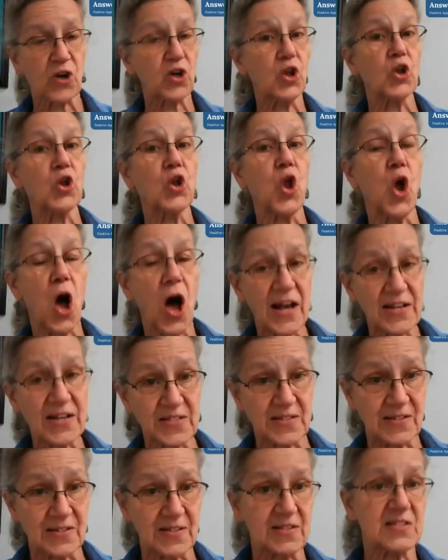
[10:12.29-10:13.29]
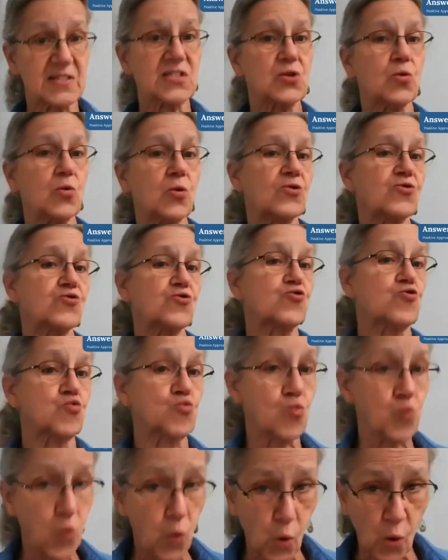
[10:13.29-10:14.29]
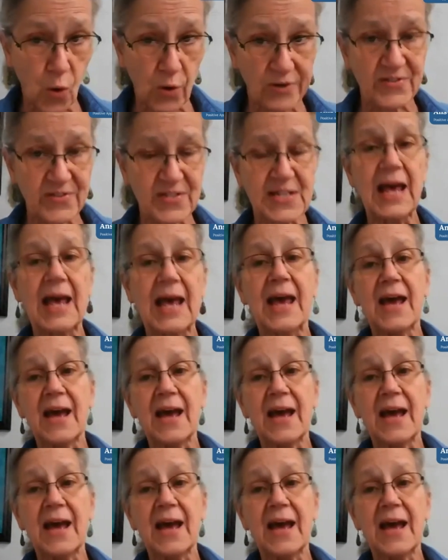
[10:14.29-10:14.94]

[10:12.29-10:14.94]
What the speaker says: closets or drawers.